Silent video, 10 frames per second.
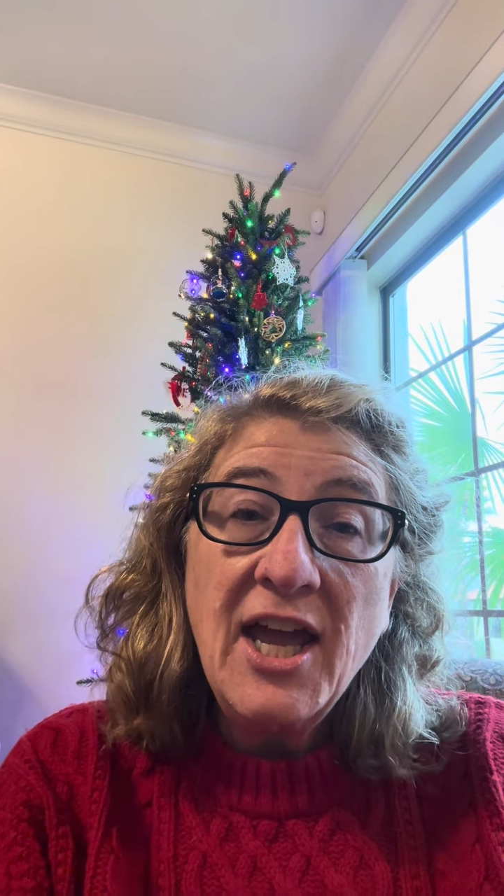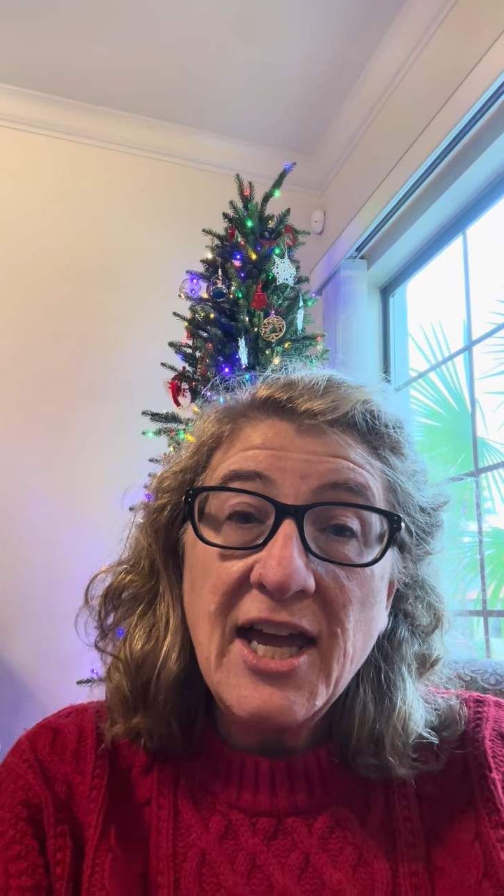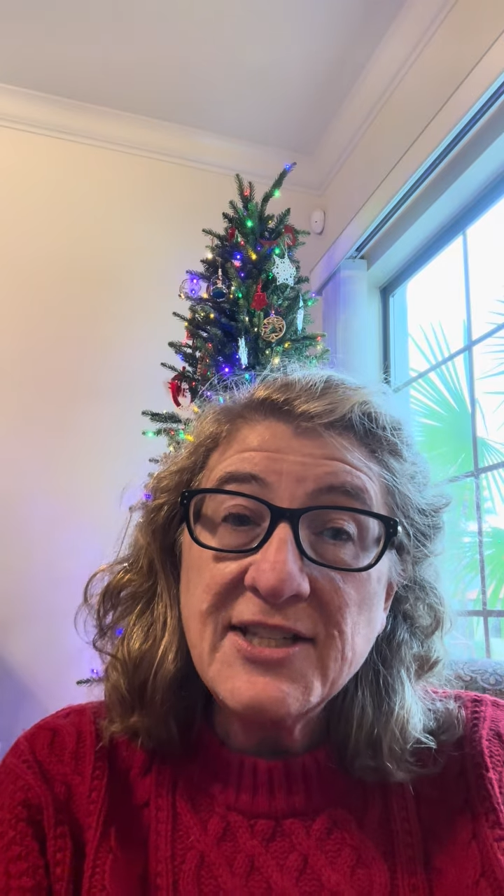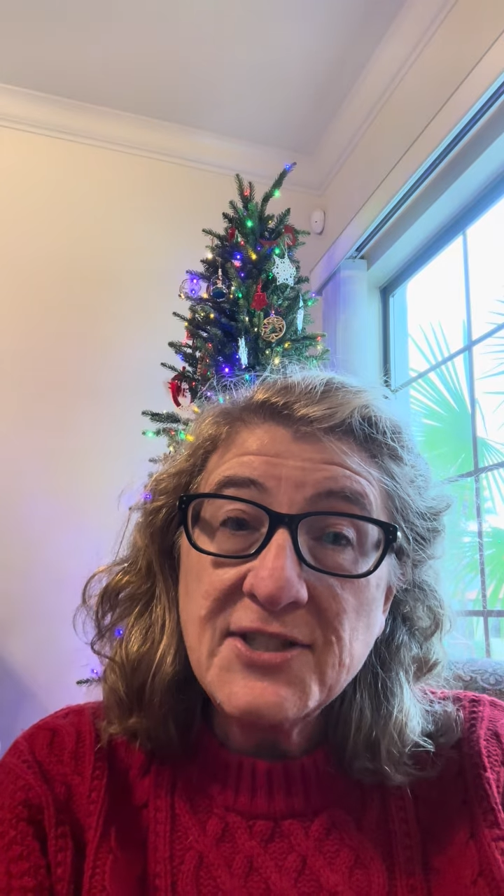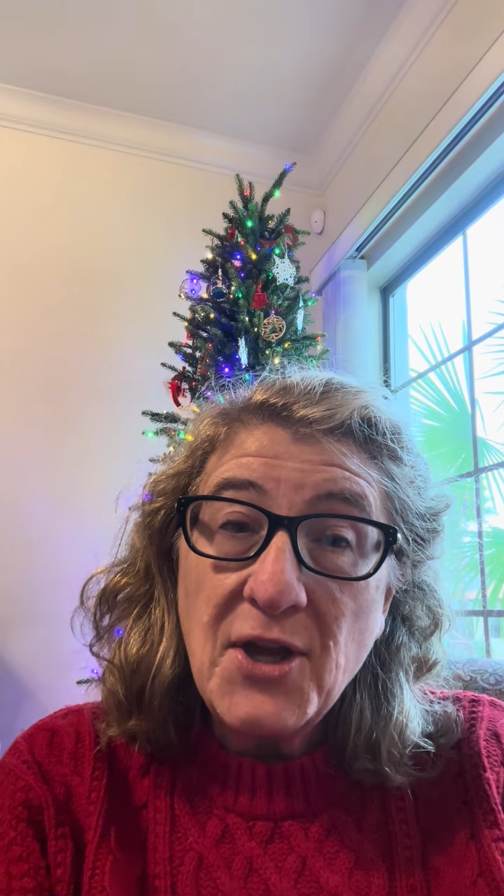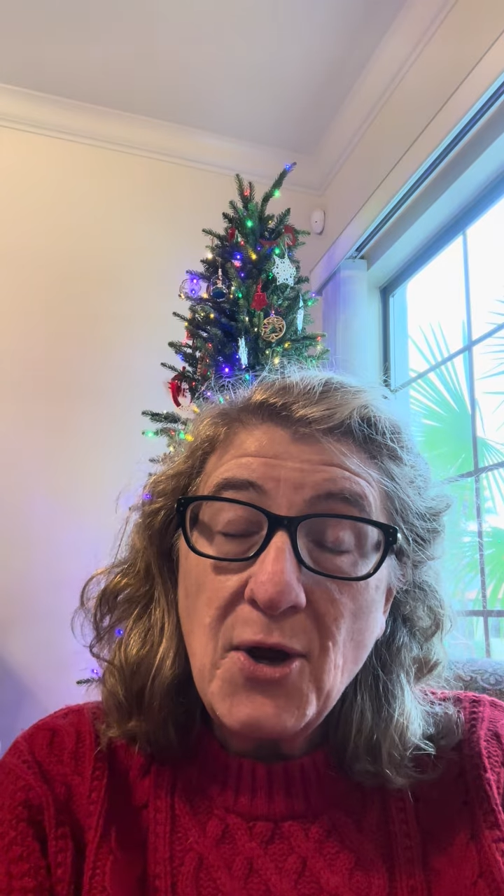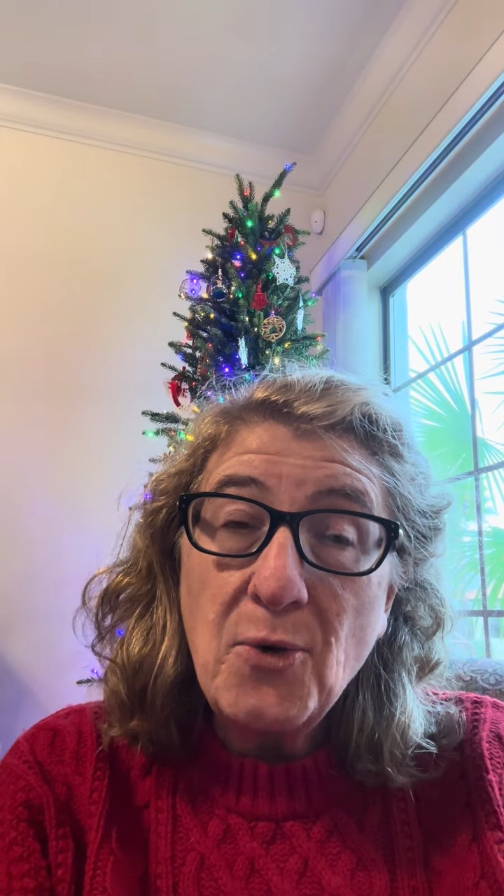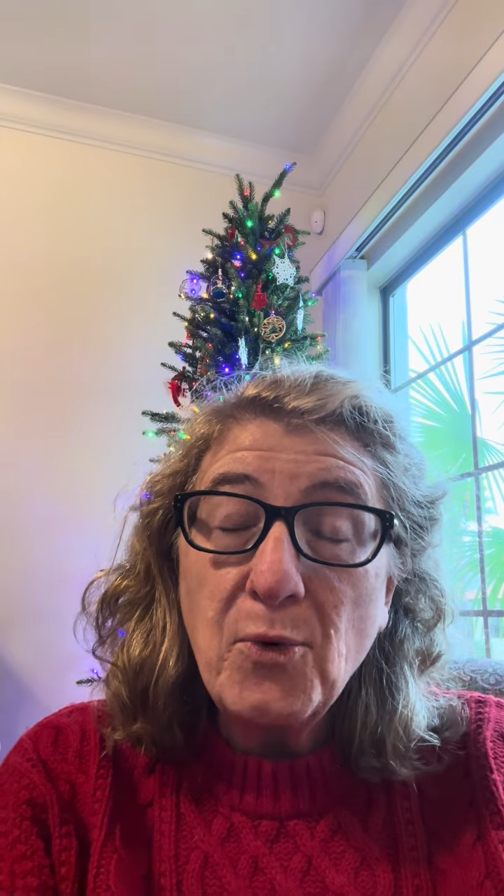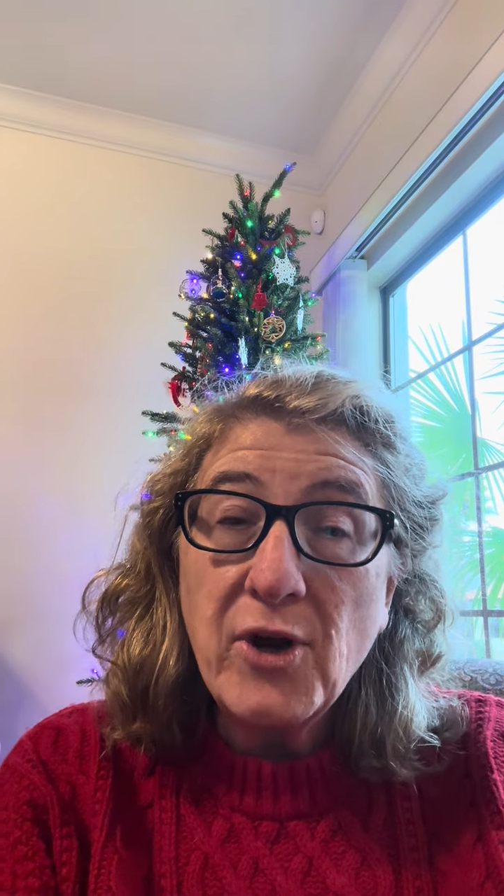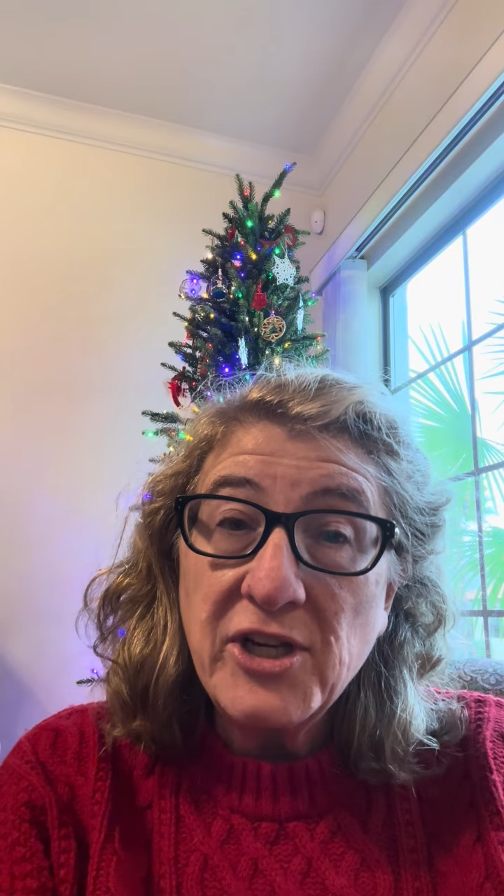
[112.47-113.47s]
And so
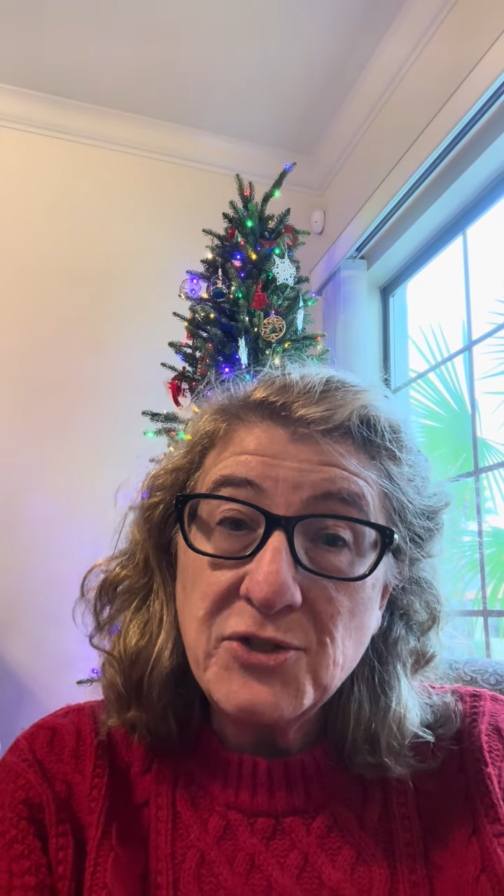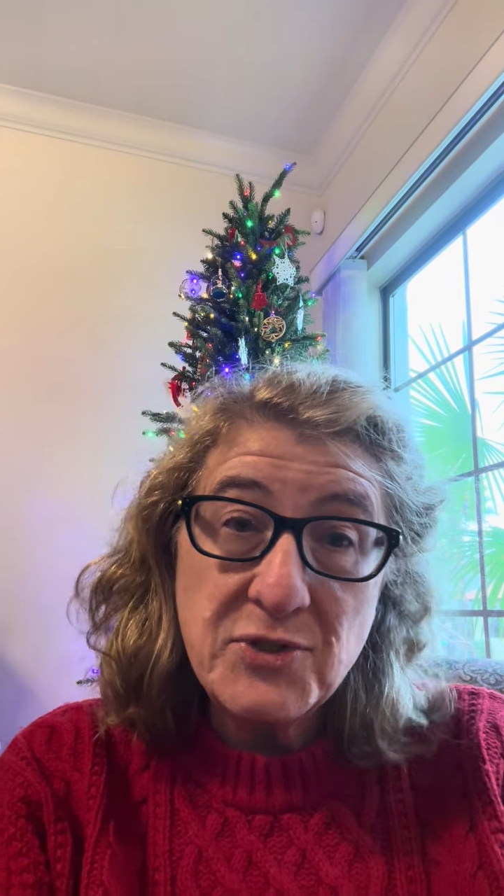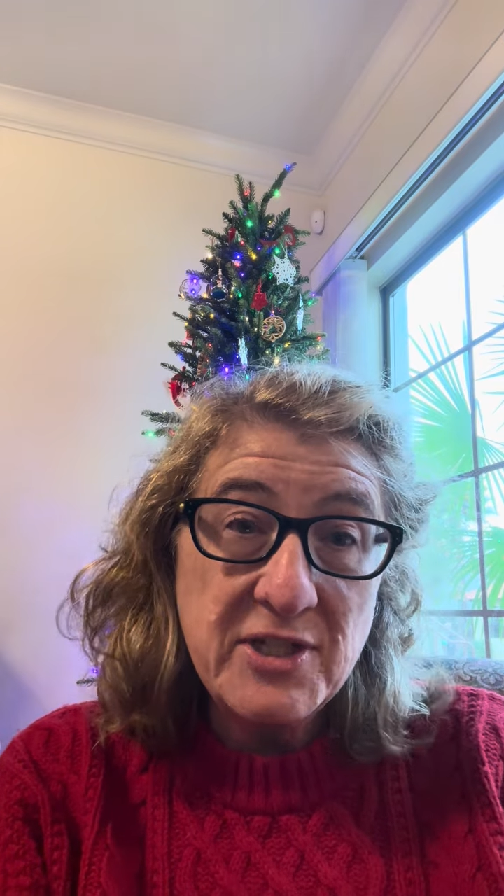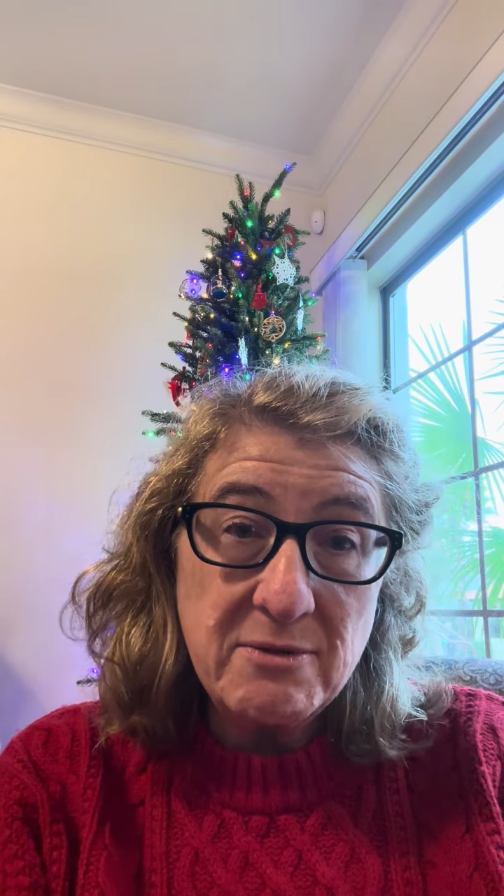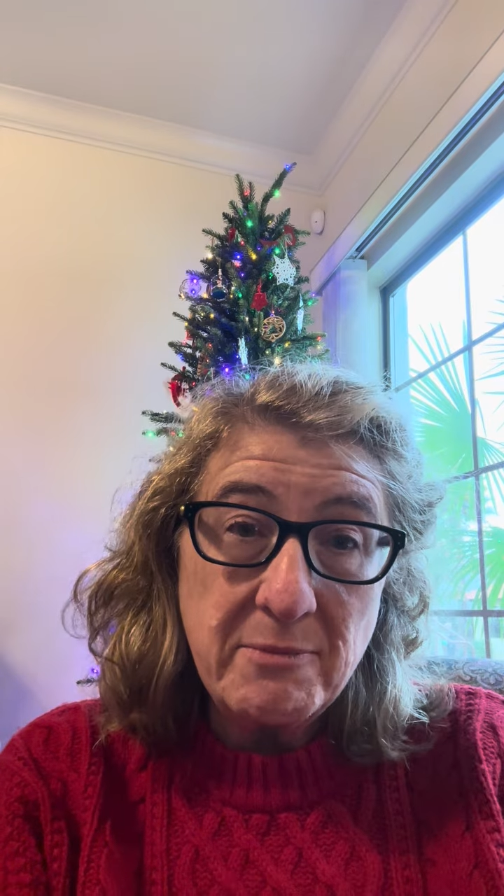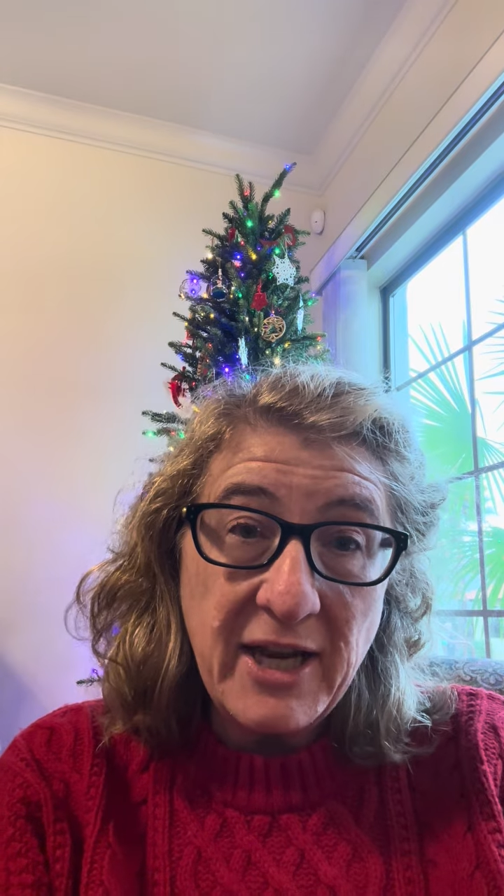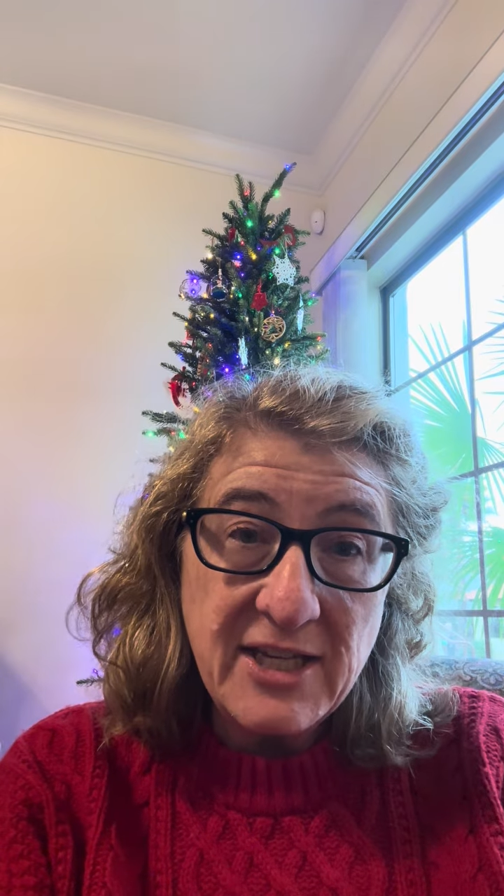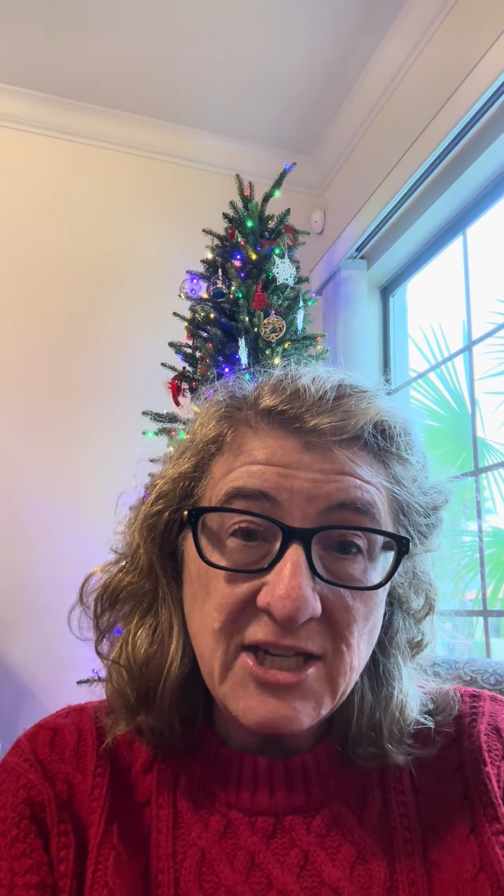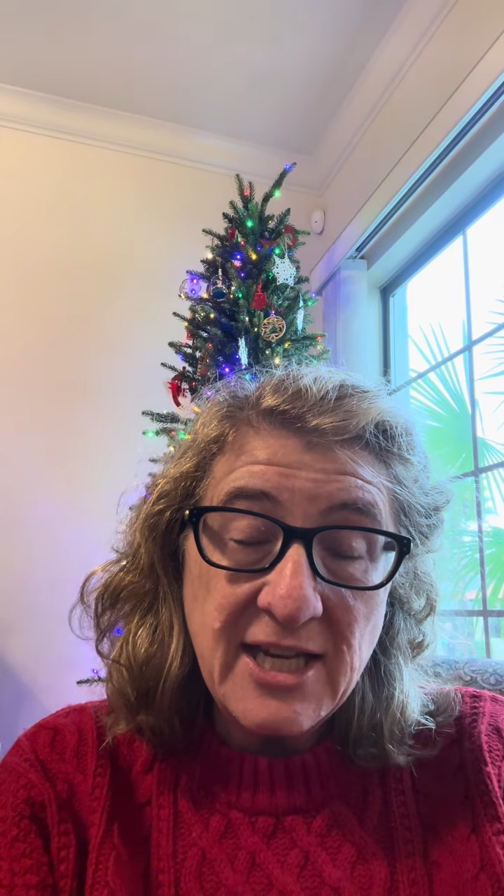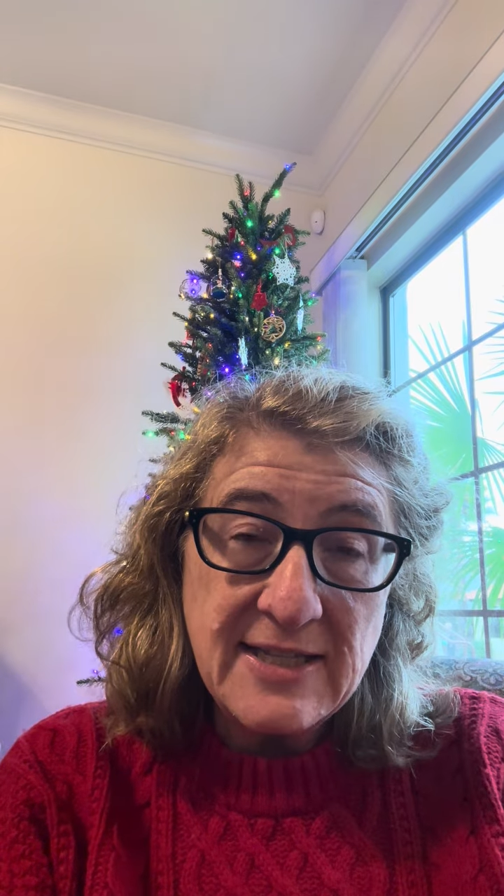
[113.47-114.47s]
we're interested in
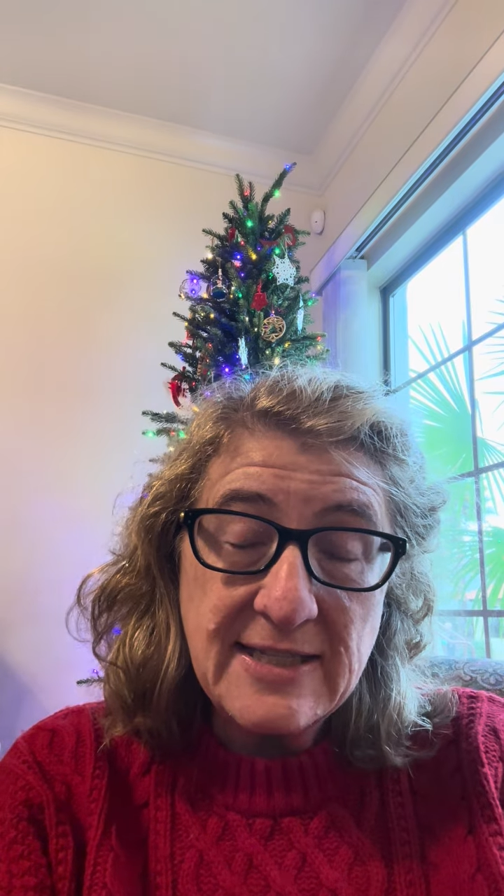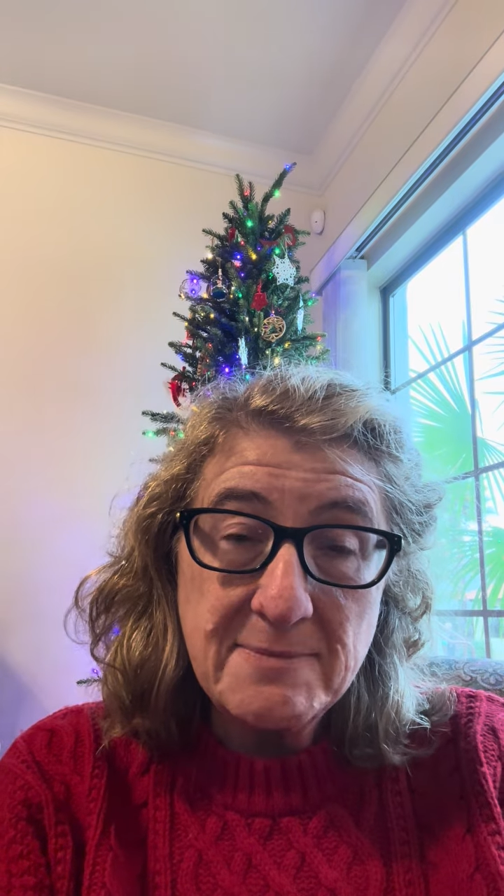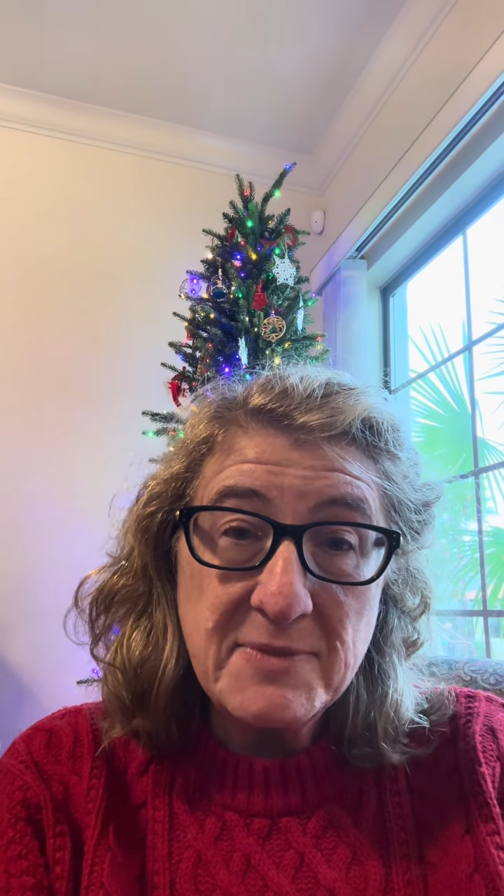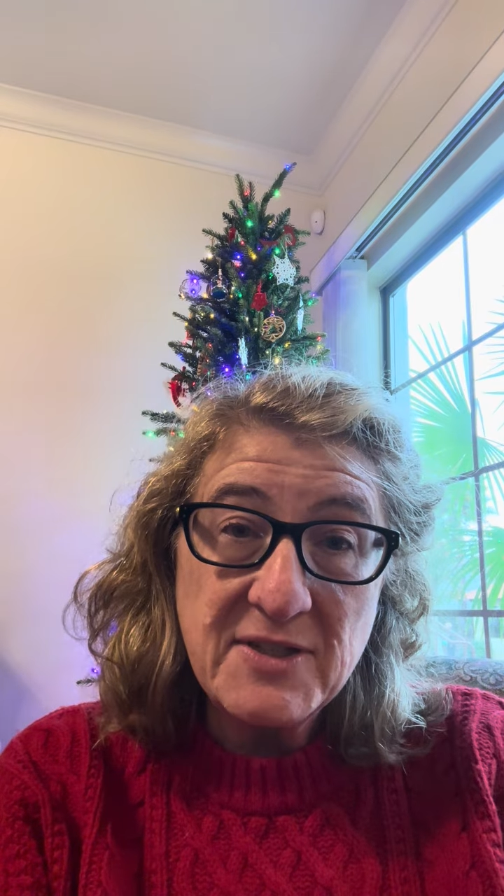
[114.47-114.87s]
mechanisms